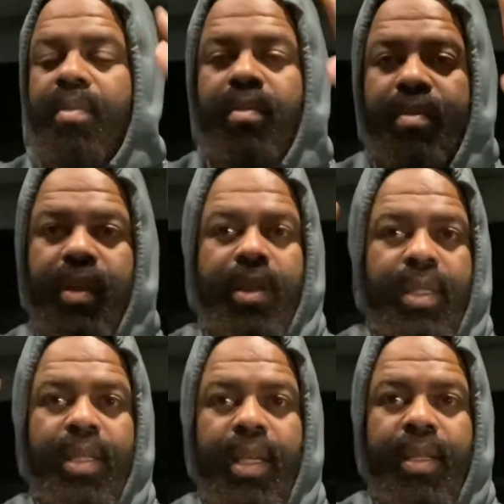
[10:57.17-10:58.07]
This
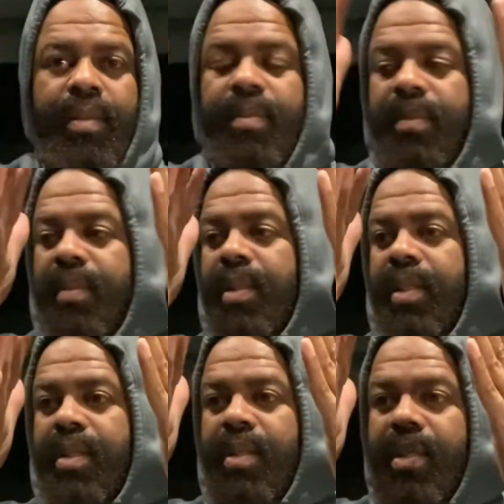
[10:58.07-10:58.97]
is it. This
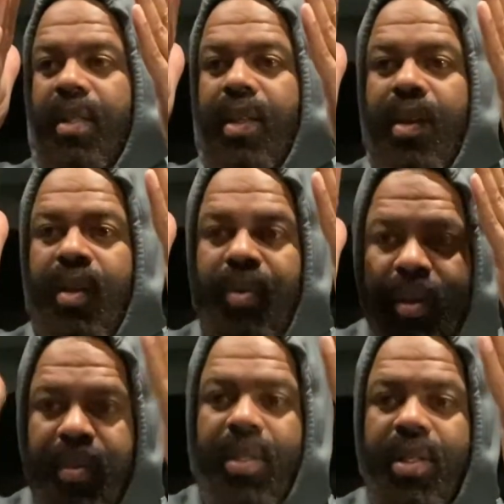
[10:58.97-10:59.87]
is what
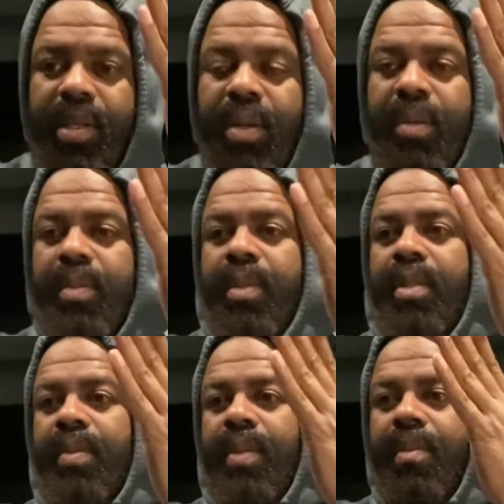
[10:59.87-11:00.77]
I'm gonna know. This
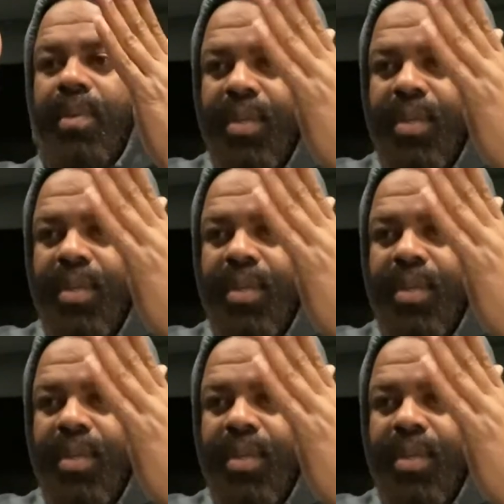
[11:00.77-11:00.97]
is what I'm gonna